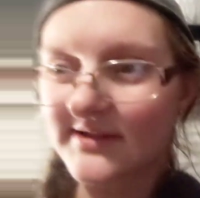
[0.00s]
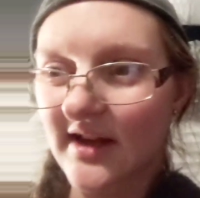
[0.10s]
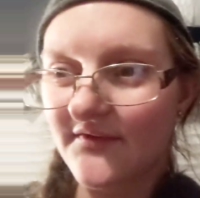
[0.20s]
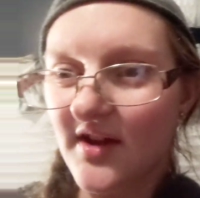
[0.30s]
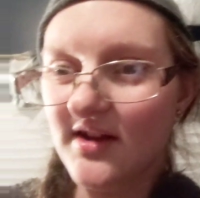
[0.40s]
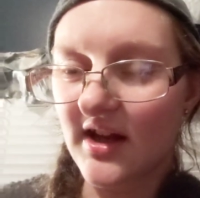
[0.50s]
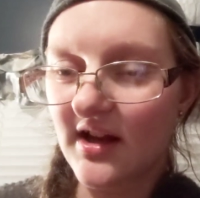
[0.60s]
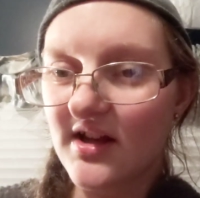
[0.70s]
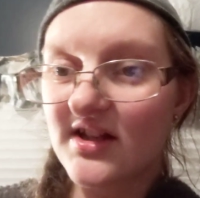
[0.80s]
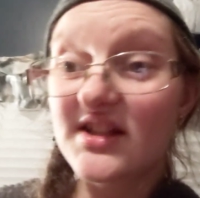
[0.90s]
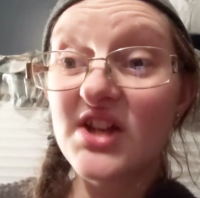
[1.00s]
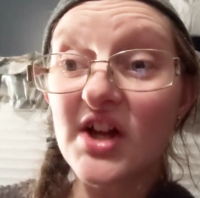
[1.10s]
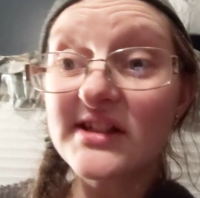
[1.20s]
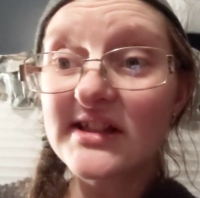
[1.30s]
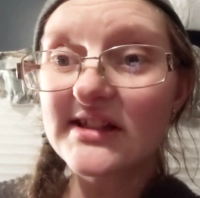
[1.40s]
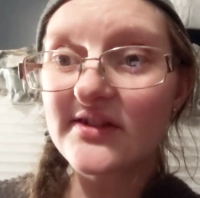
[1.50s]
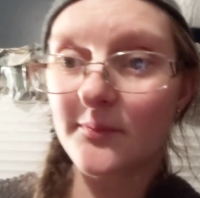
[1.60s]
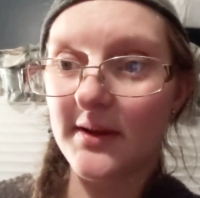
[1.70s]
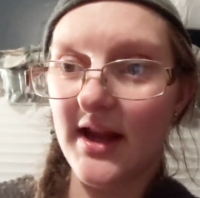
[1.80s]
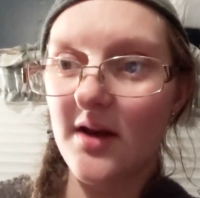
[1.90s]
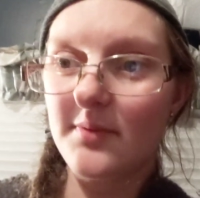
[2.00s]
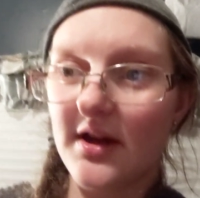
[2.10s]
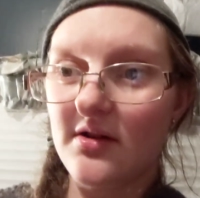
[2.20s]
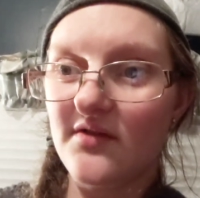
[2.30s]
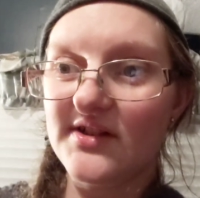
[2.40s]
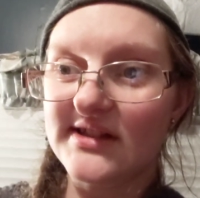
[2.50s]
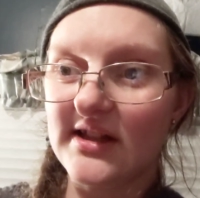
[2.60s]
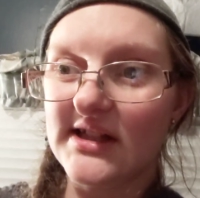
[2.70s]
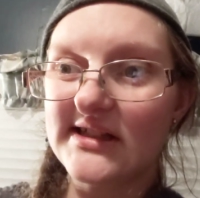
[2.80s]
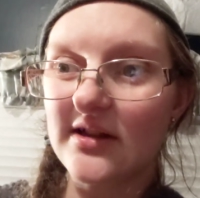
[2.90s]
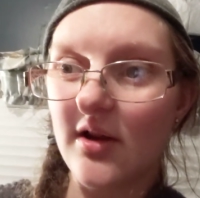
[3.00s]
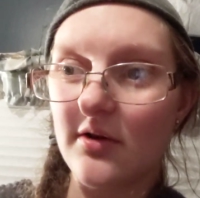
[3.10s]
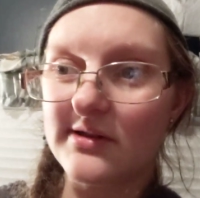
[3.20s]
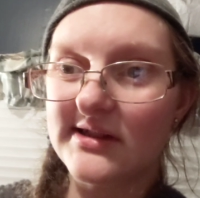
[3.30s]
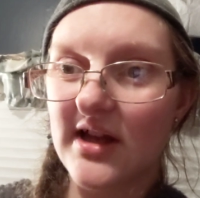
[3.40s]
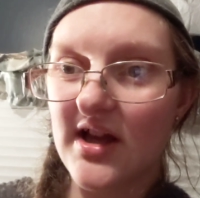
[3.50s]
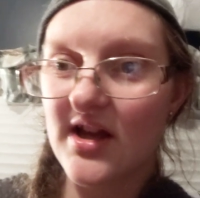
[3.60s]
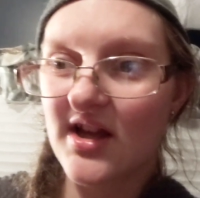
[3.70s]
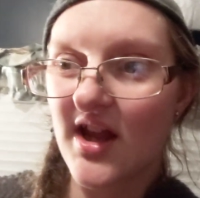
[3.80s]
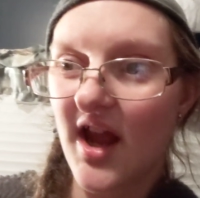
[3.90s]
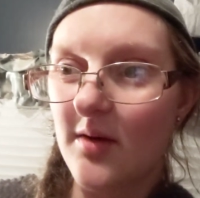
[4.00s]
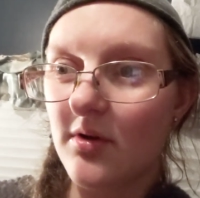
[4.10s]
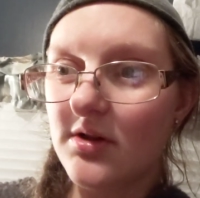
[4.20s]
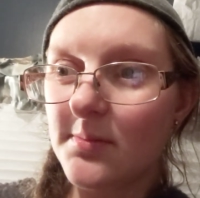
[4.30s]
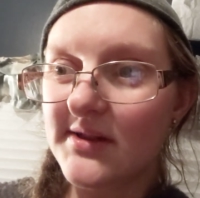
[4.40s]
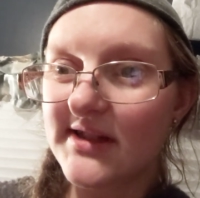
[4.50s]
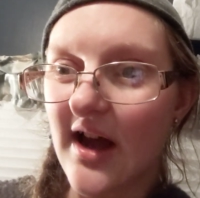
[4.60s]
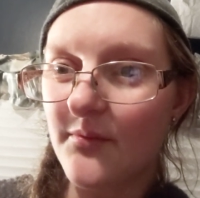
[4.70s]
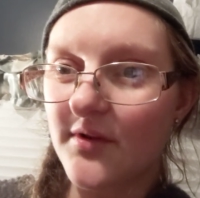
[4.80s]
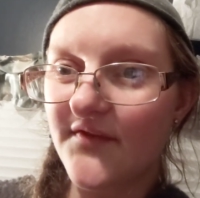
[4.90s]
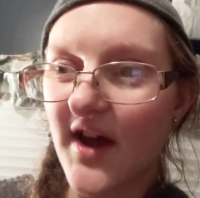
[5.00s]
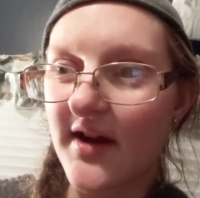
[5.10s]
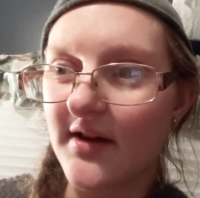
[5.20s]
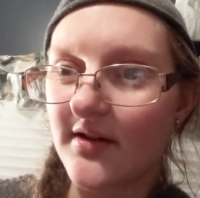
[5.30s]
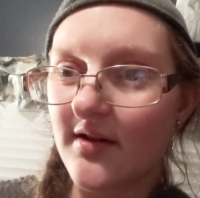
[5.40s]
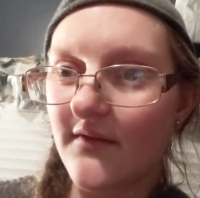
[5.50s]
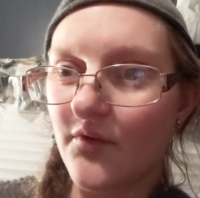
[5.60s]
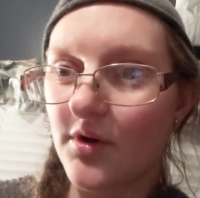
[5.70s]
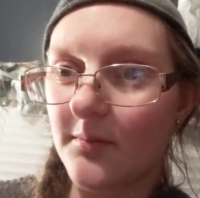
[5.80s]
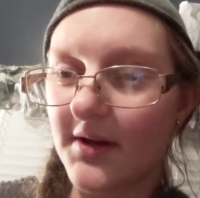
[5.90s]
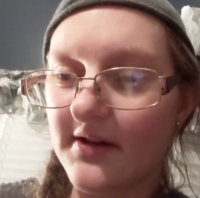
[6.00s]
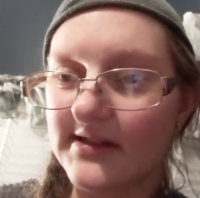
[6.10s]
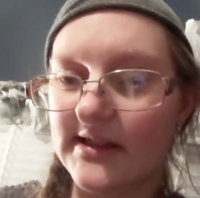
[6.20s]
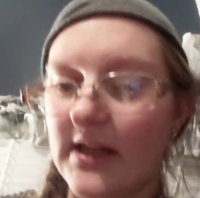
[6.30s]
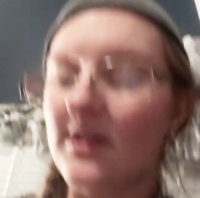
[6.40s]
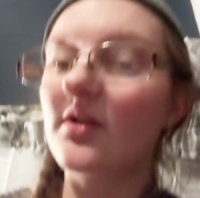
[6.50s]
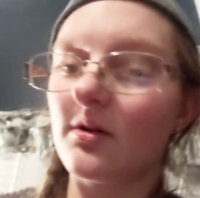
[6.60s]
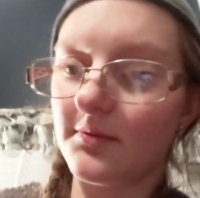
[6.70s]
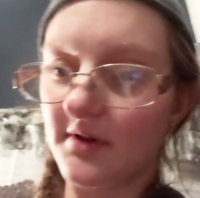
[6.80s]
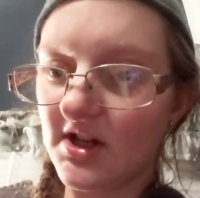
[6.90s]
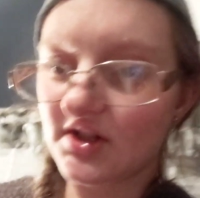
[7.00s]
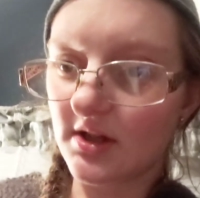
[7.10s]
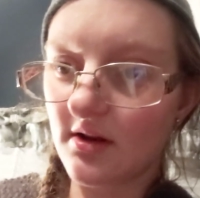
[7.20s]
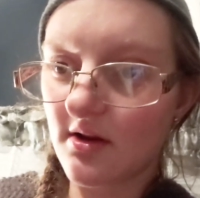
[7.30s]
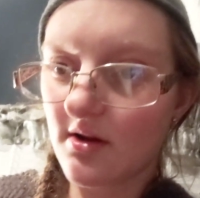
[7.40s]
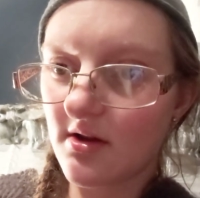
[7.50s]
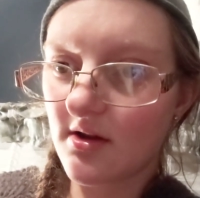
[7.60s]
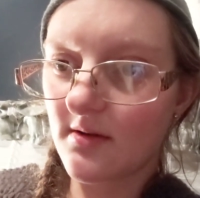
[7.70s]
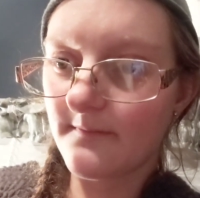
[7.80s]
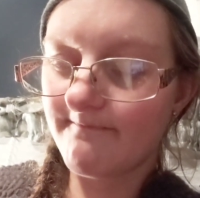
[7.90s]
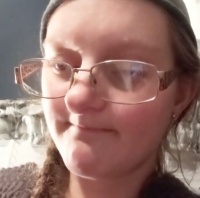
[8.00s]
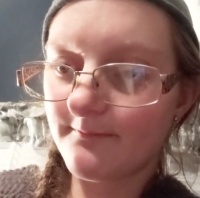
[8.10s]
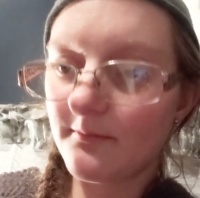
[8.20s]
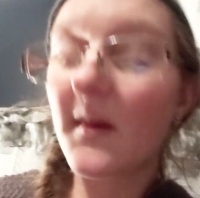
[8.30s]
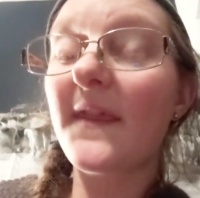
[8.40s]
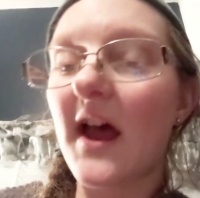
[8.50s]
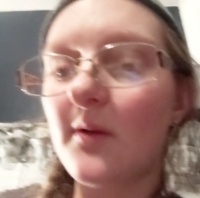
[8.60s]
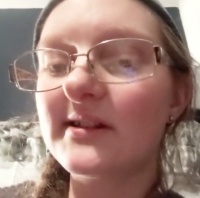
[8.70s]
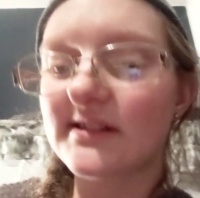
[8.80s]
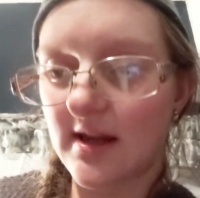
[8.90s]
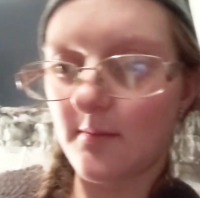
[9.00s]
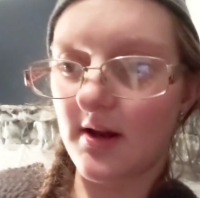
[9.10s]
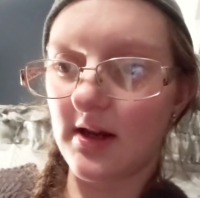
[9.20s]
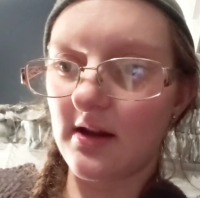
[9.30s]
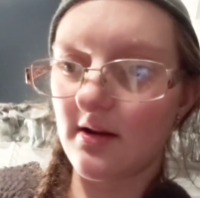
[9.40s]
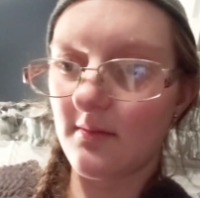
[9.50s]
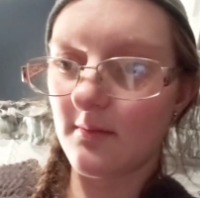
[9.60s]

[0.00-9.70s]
state funding, dozens of Planned Parenthood facilities closed, and multiple staff were fired for embarrassing the corporation. But that was state money.